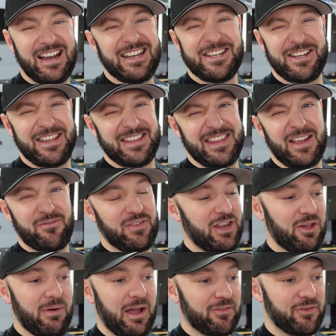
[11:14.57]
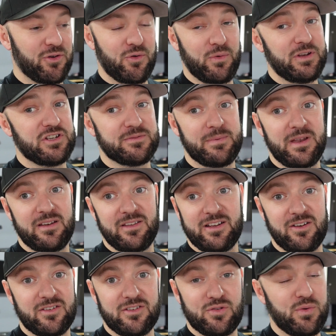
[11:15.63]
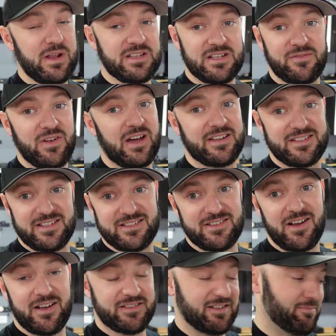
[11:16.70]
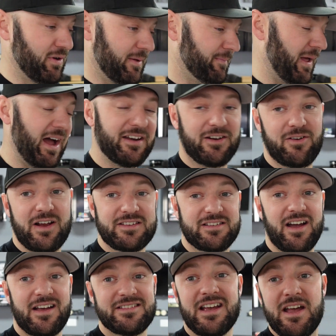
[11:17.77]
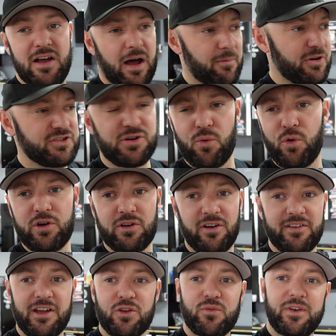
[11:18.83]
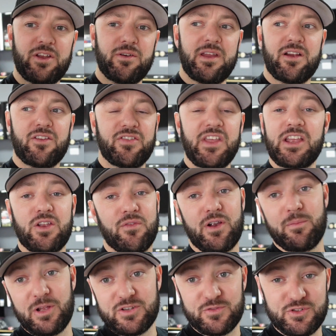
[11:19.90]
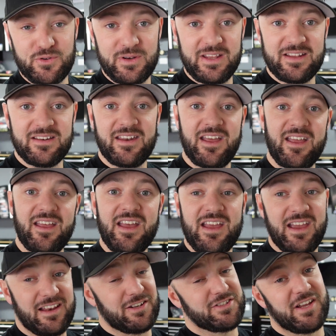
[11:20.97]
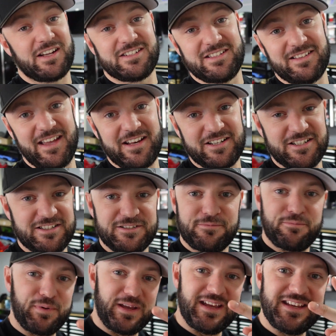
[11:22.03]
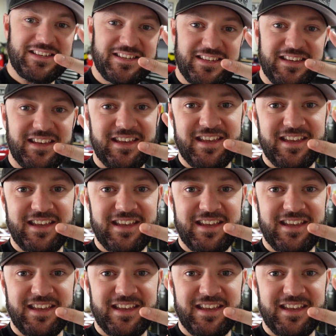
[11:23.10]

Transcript: I need to get that video out too. The twins have got us exhausted, but I digress guys. I'm going to start working on the other video here. Thank you very much for tuning in today and I'll talk to you later. Peace.